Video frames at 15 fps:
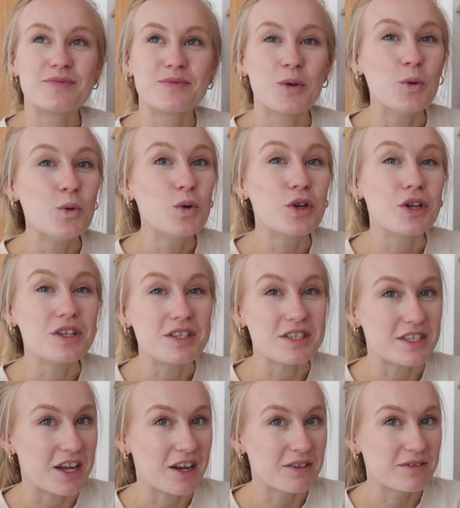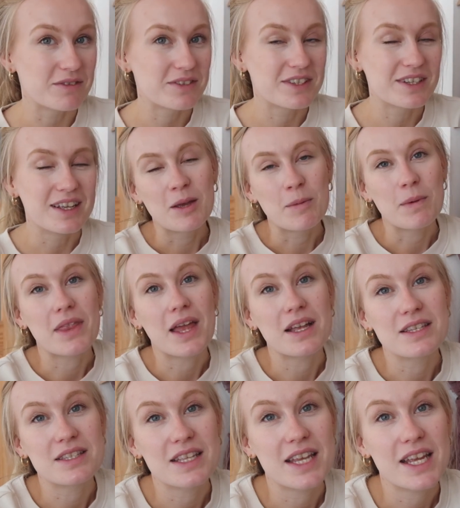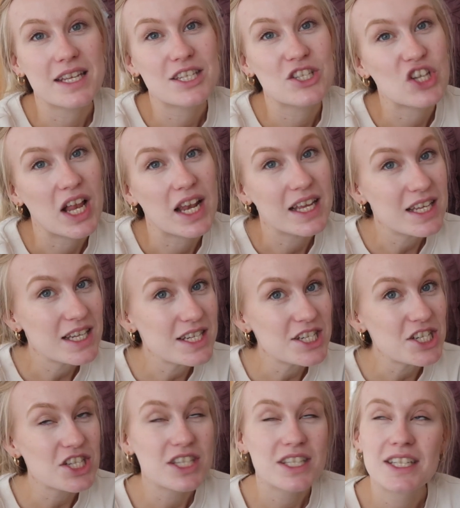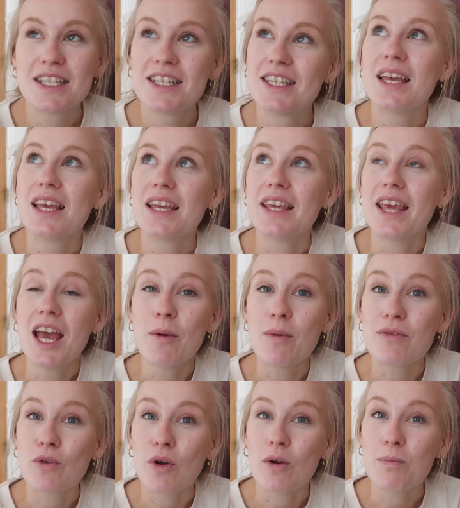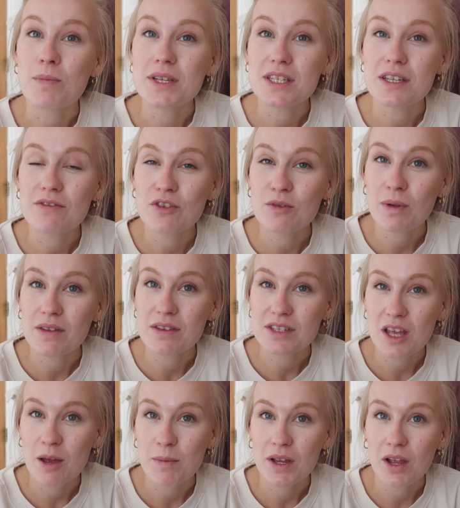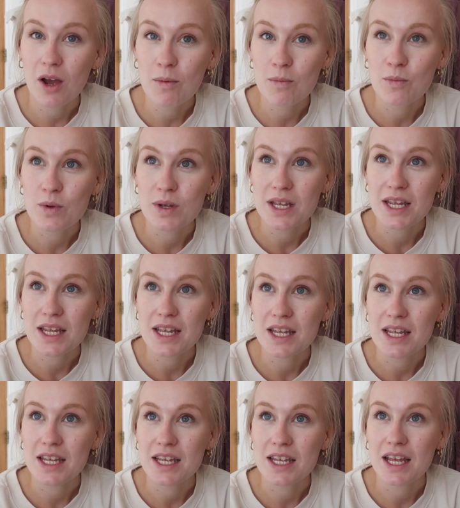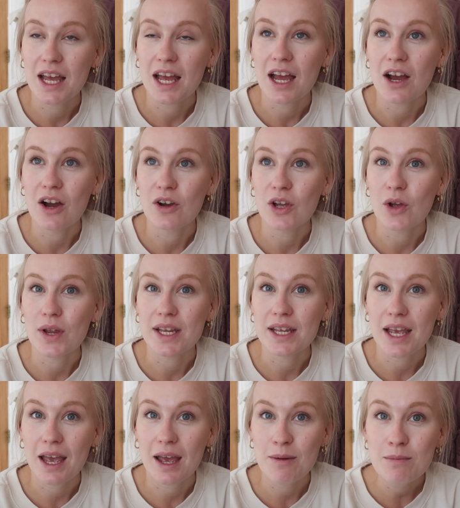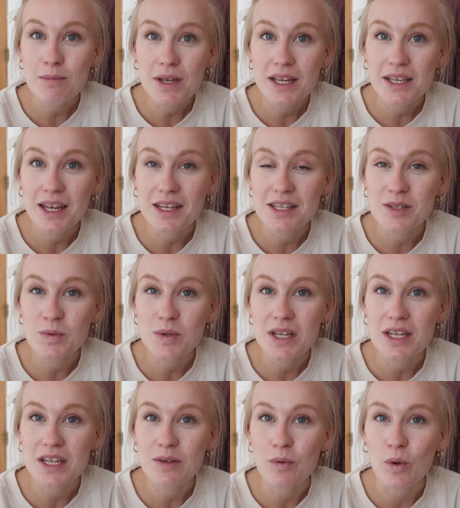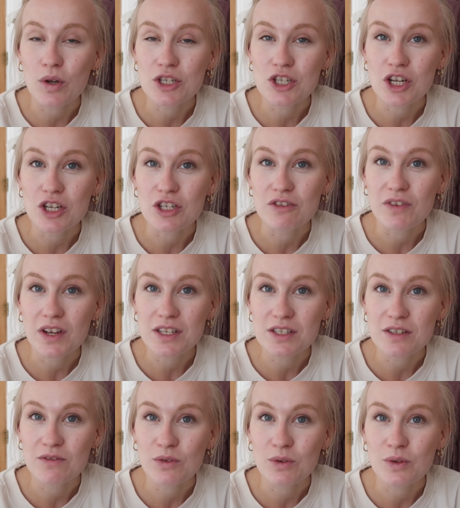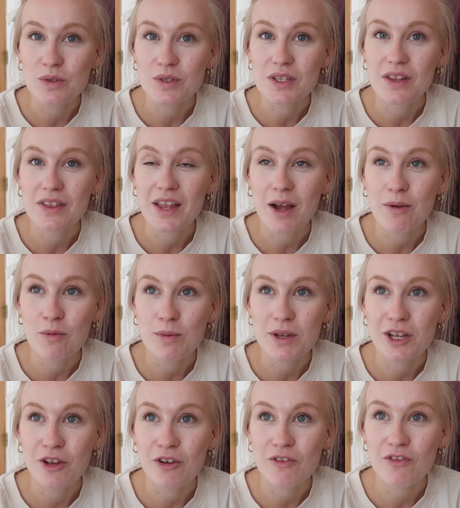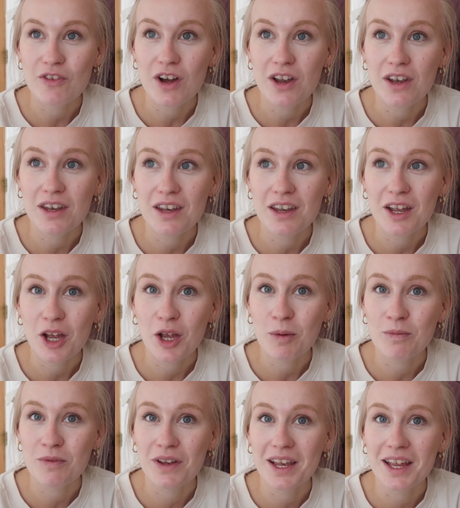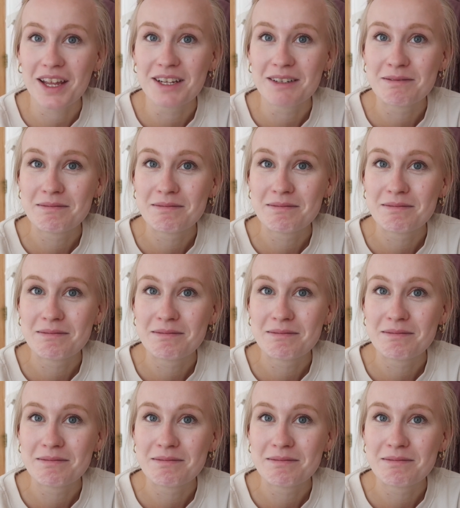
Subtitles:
all good stuff. But that's the next challenge. Yeah, we've got a busy few months coming up. We are going camping next week. We've got a church festival, so that will be good fun, hopefully.